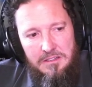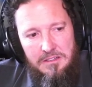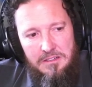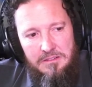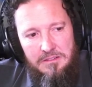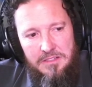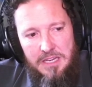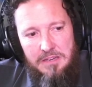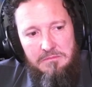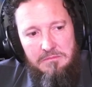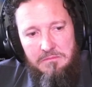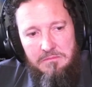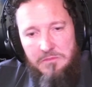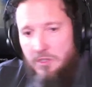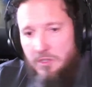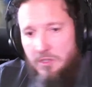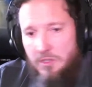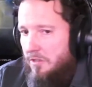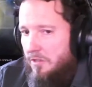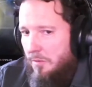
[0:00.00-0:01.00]
they
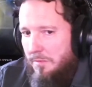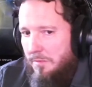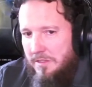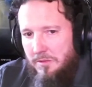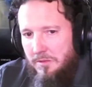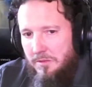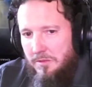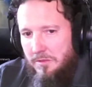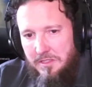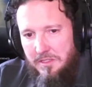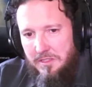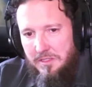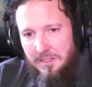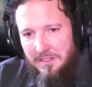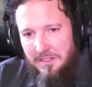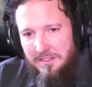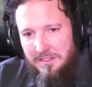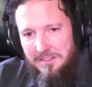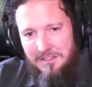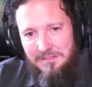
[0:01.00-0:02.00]
just open sourced
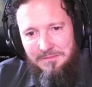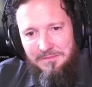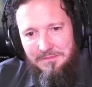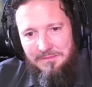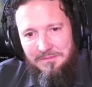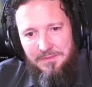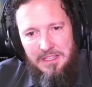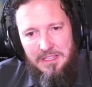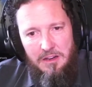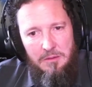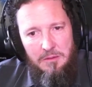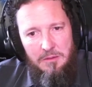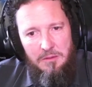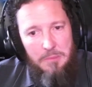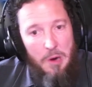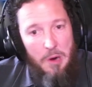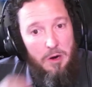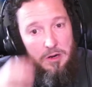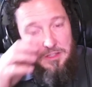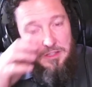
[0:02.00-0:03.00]
it, and
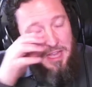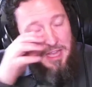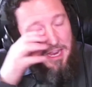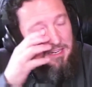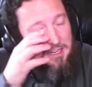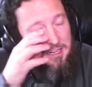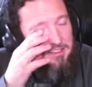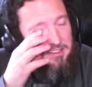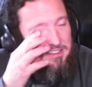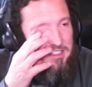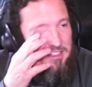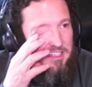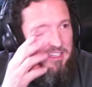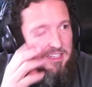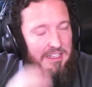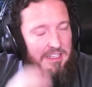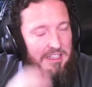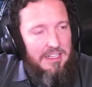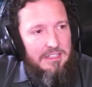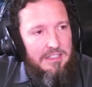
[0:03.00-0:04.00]
part of that,
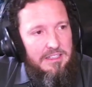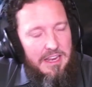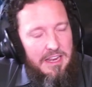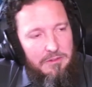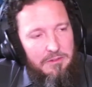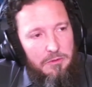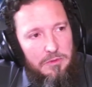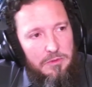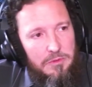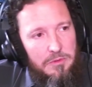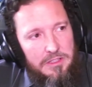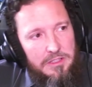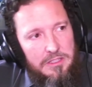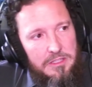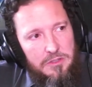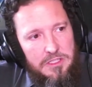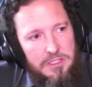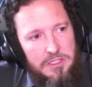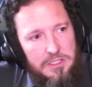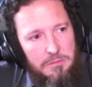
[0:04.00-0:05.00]
they have a really
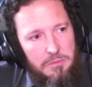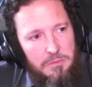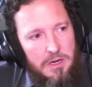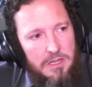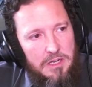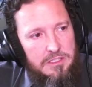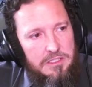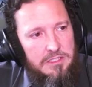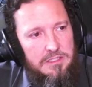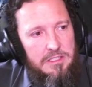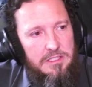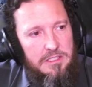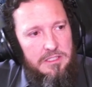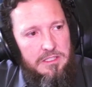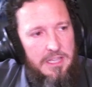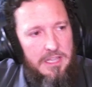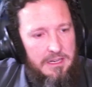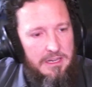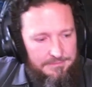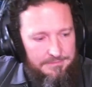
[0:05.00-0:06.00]
interesting process that
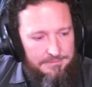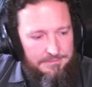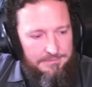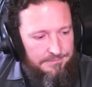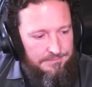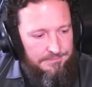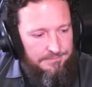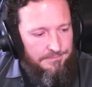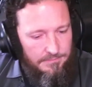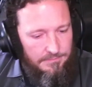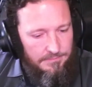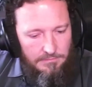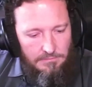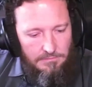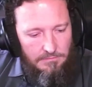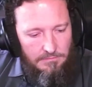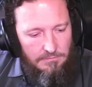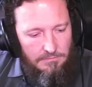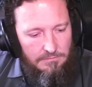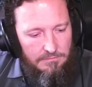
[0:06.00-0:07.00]
they
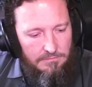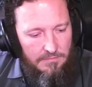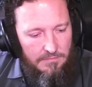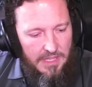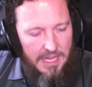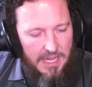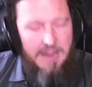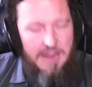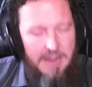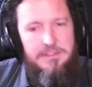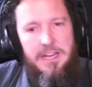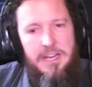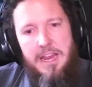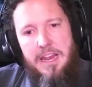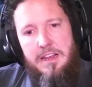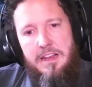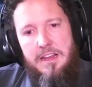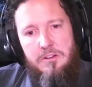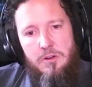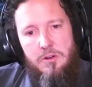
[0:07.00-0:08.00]
they have to
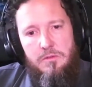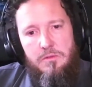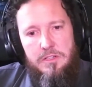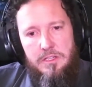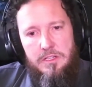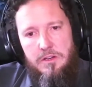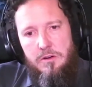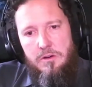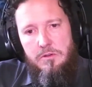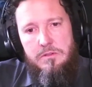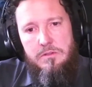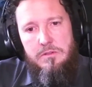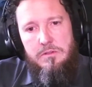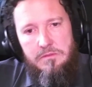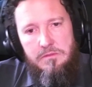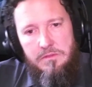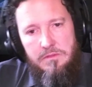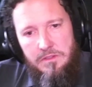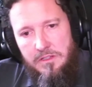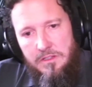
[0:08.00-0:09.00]
hand over the code
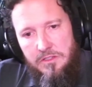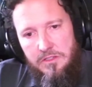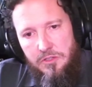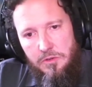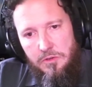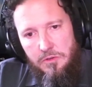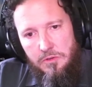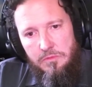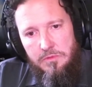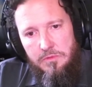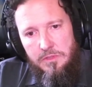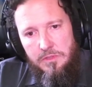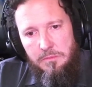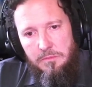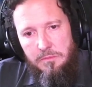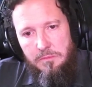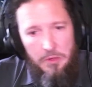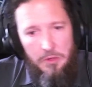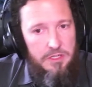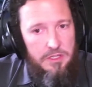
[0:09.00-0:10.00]
to the
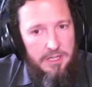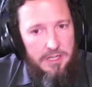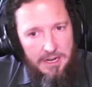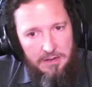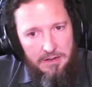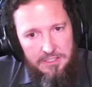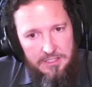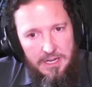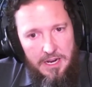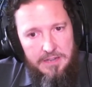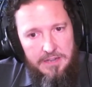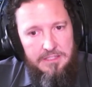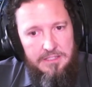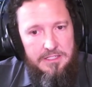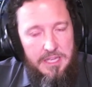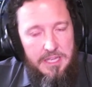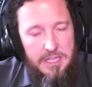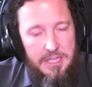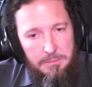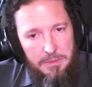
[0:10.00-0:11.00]
person on the outside,
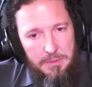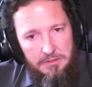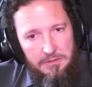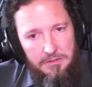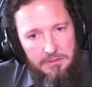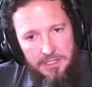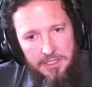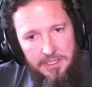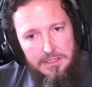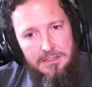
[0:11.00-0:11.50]
and typically